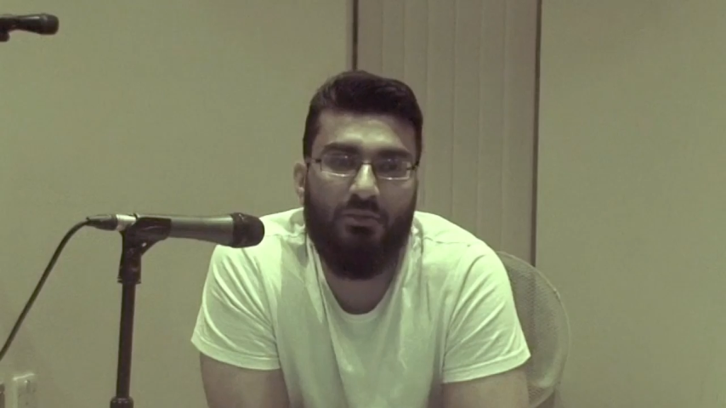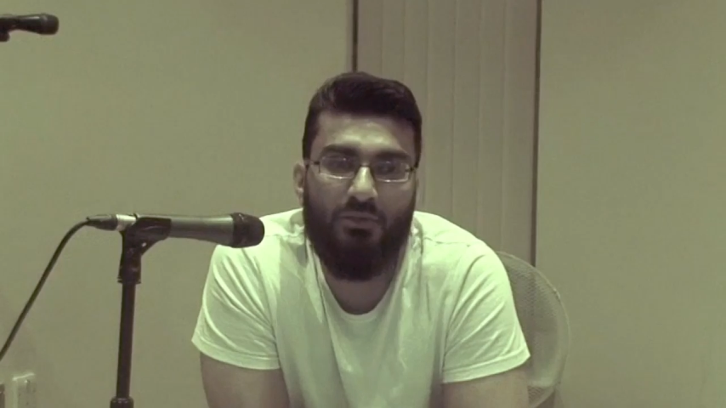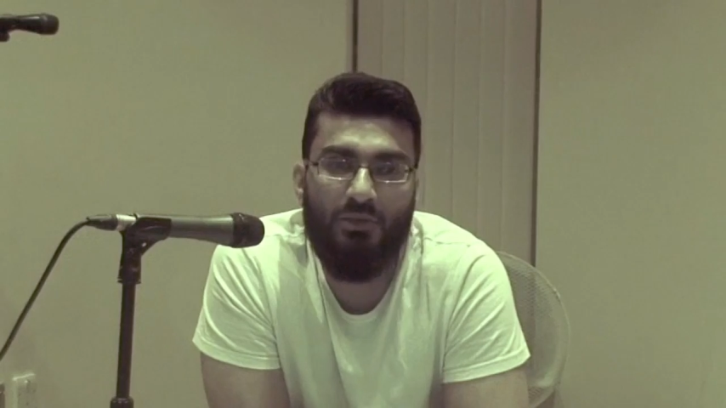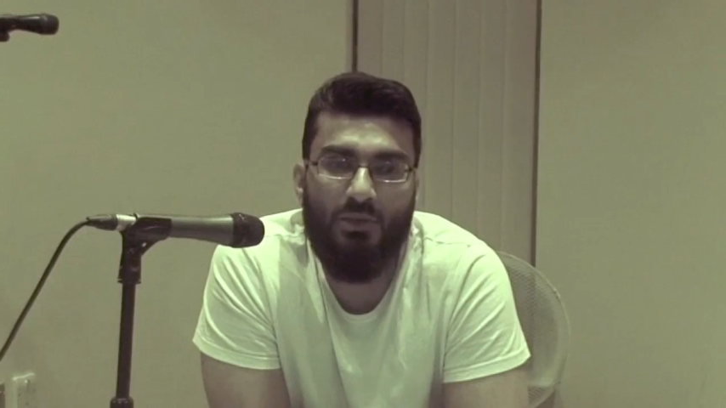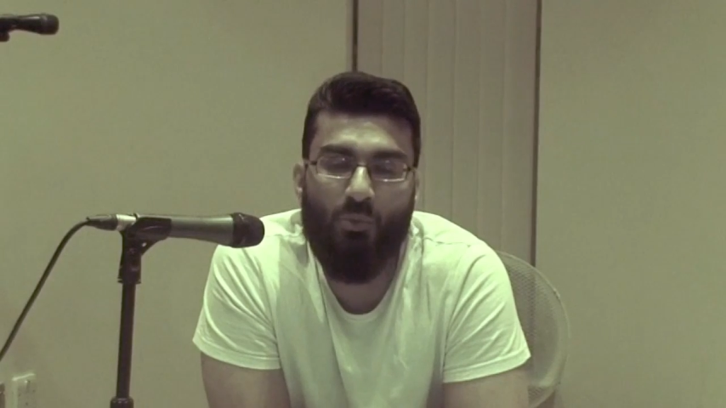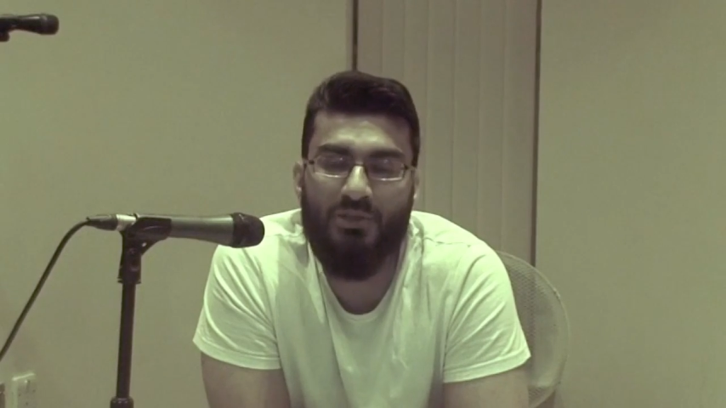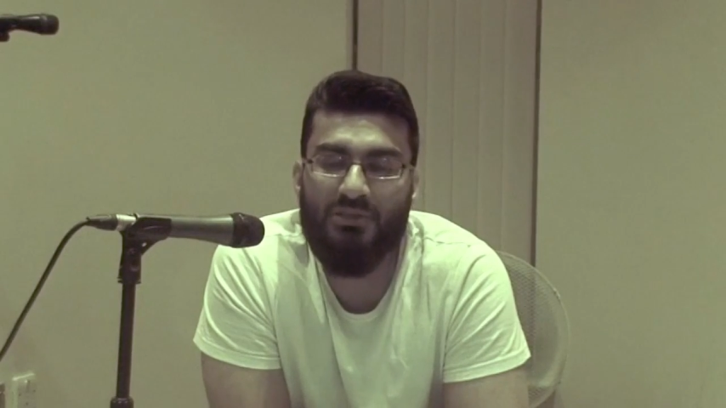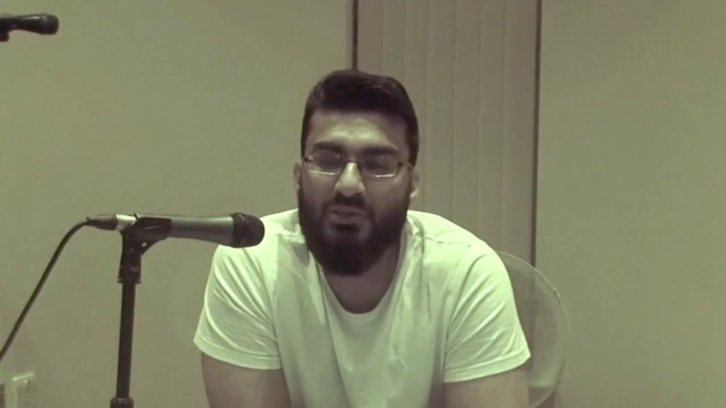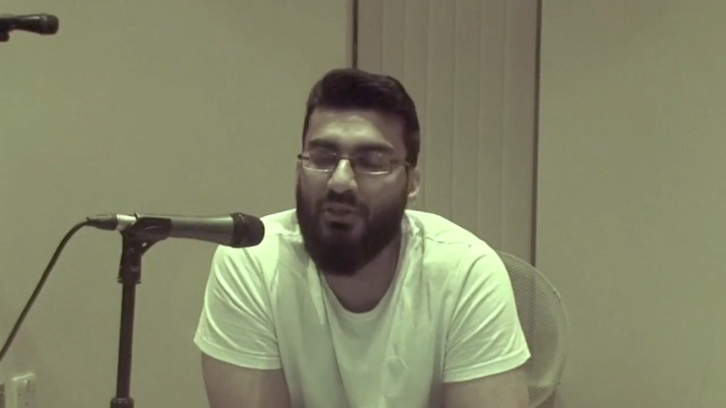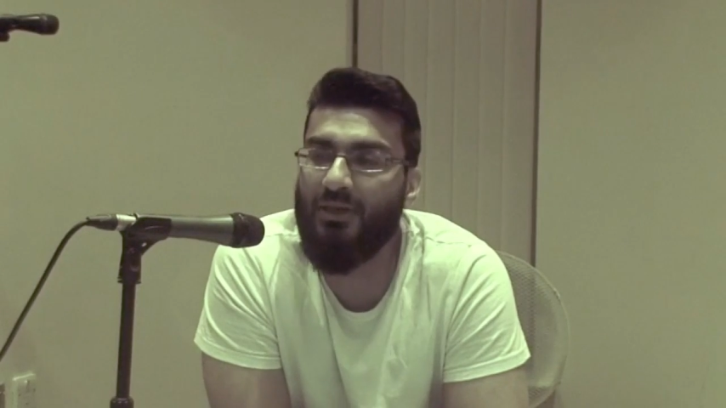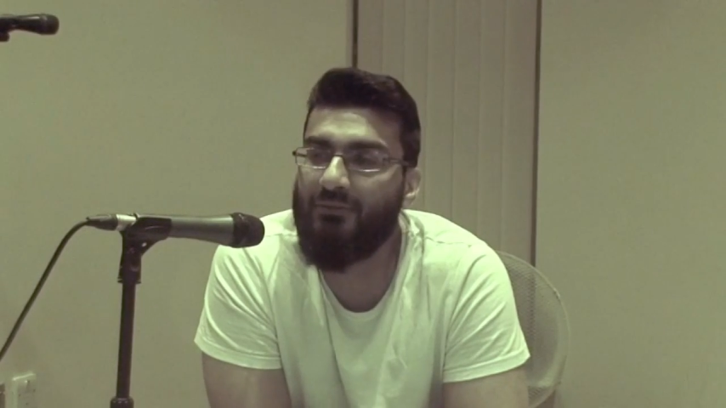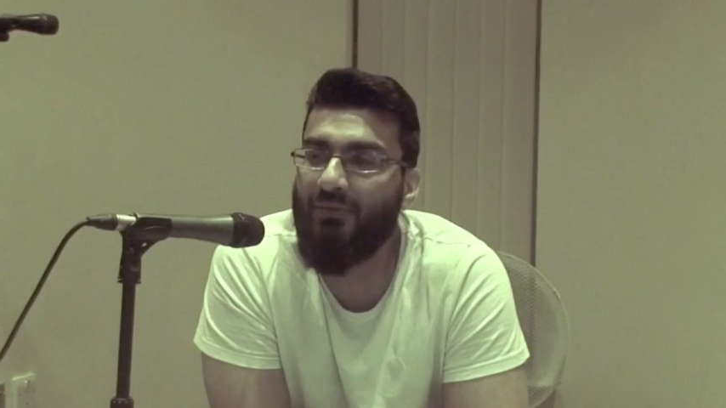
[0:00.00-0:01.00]
could do was
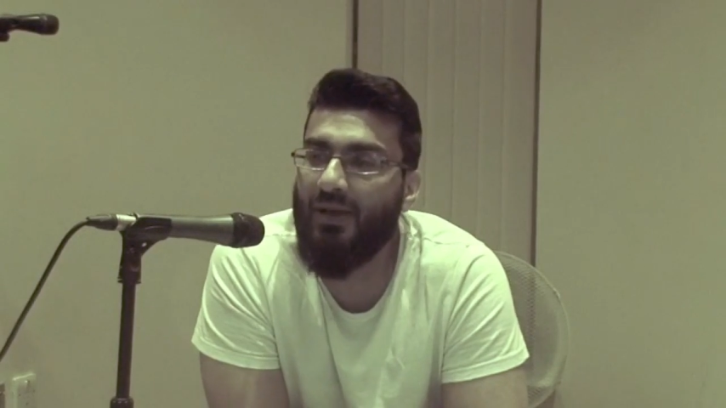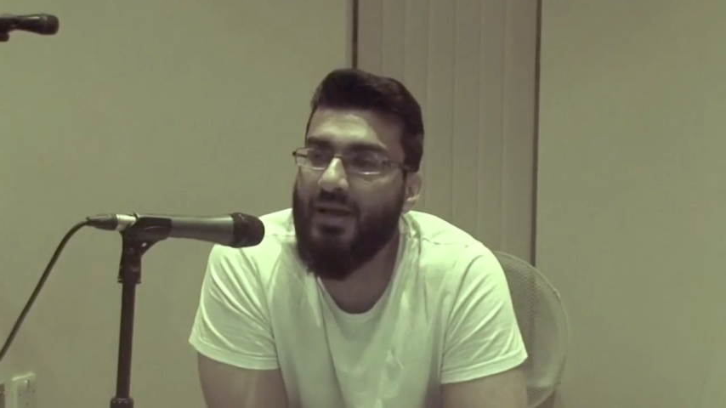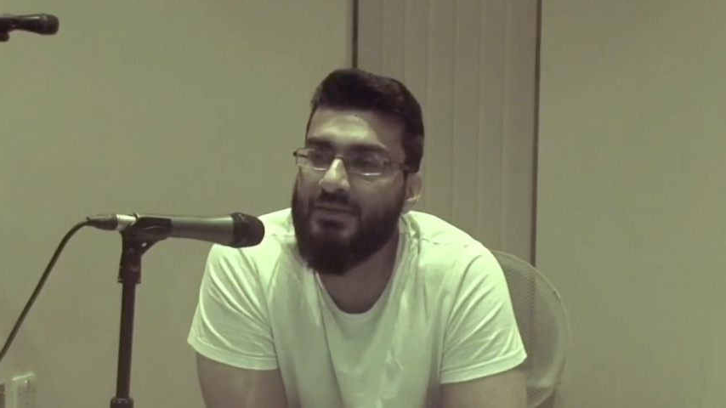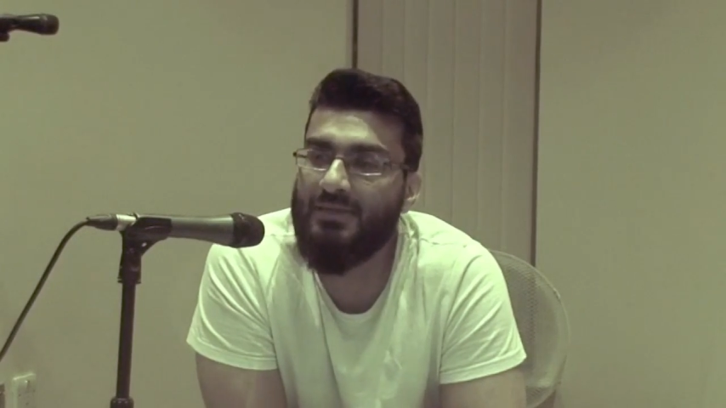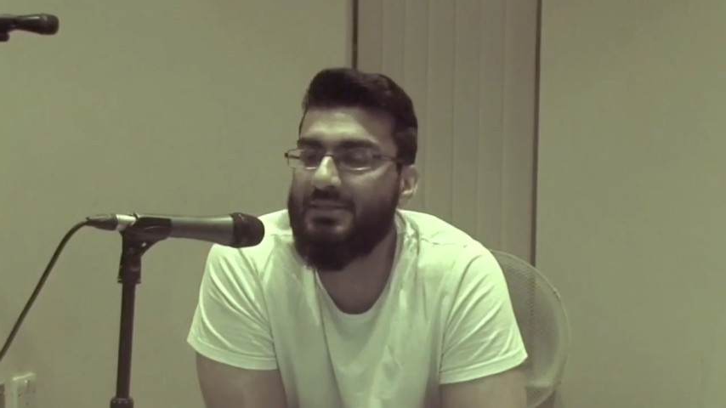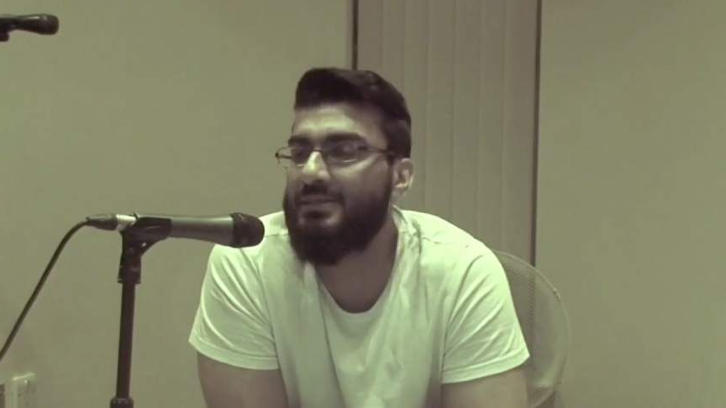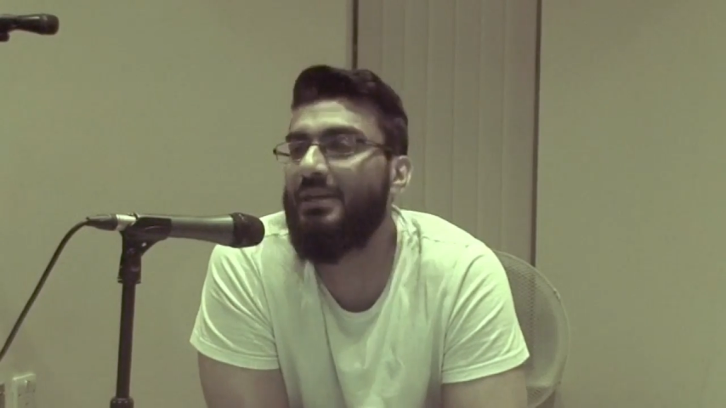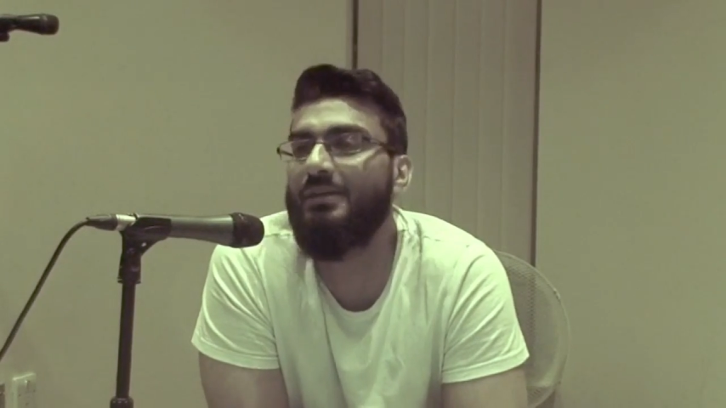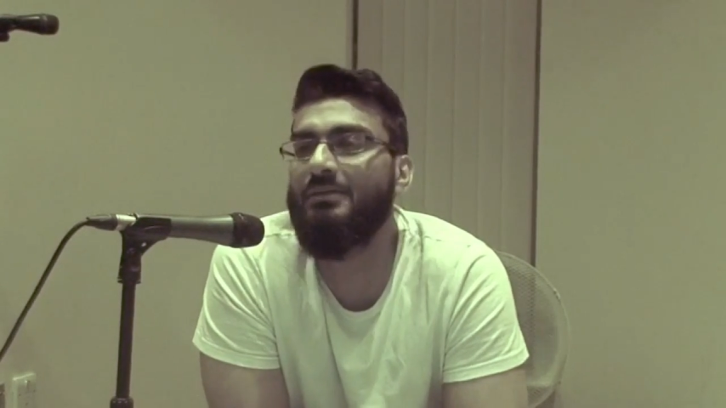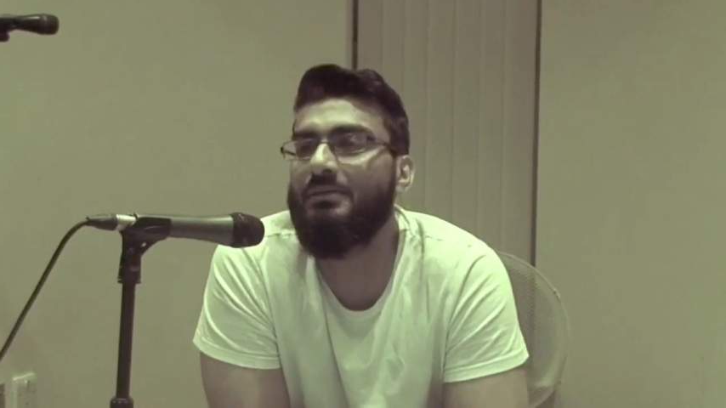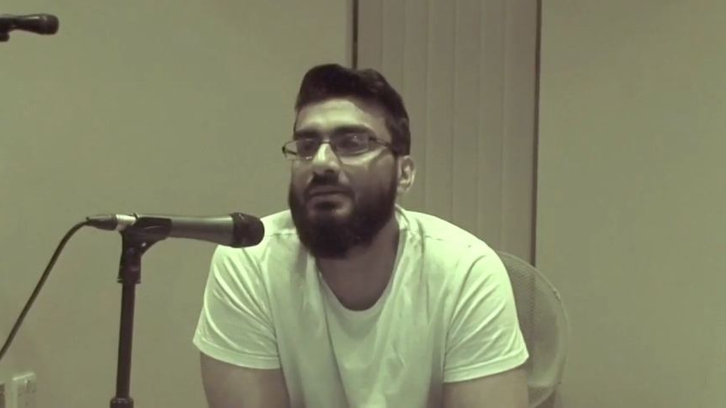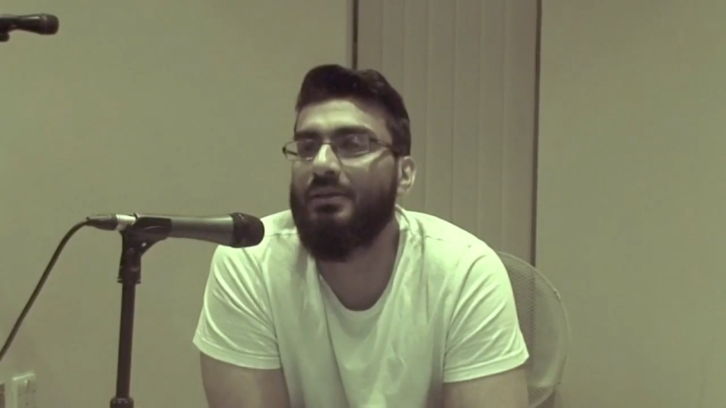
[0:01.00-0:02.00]
to advise his
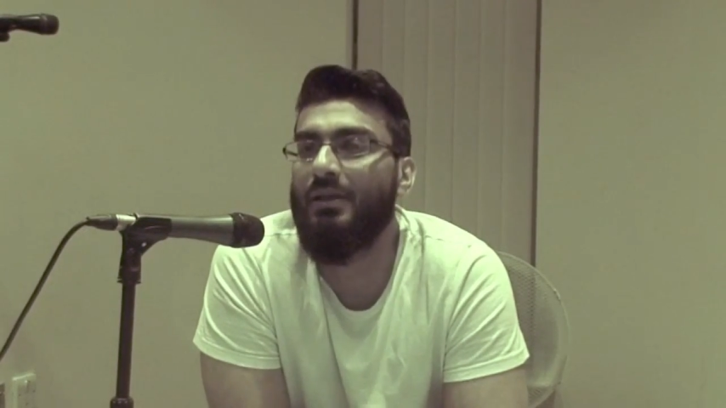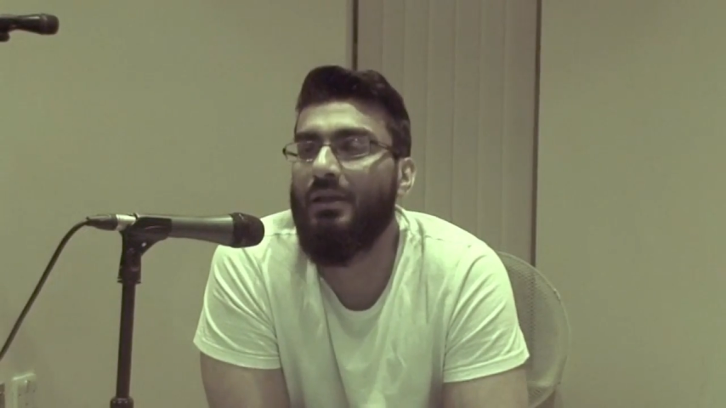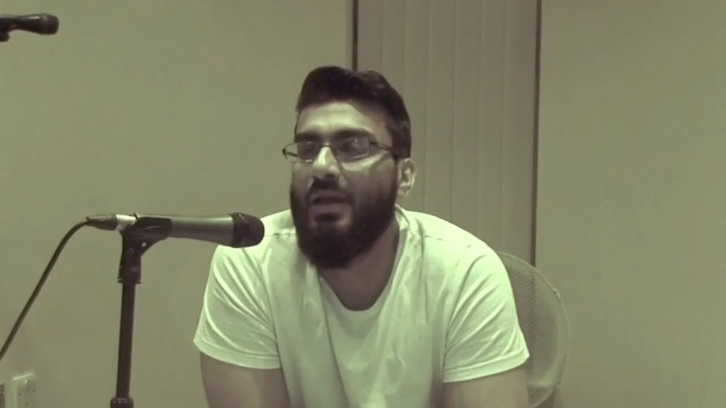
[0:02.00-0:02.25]
sons